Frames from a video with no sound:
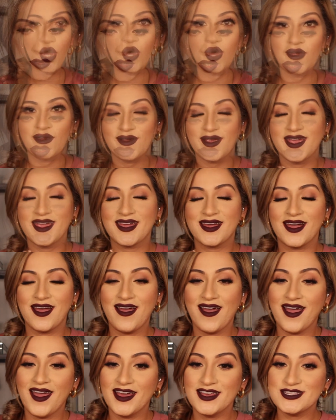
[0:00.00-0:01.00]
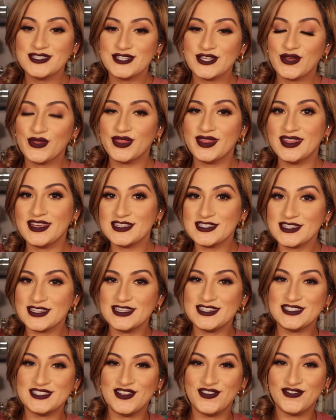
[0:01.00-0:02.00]
Alright guys, so this
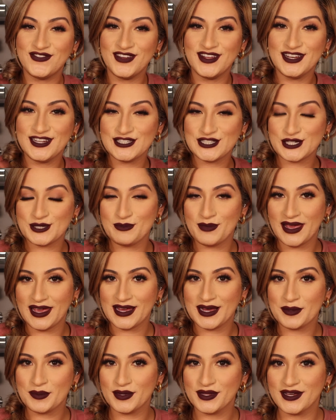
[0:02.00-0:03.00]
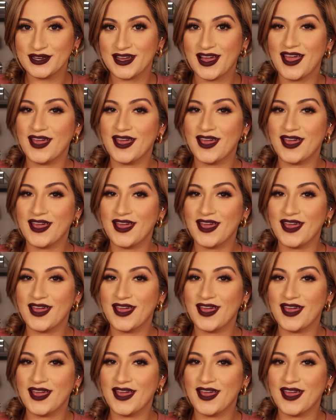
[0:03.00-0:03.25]
is the finished makeup look.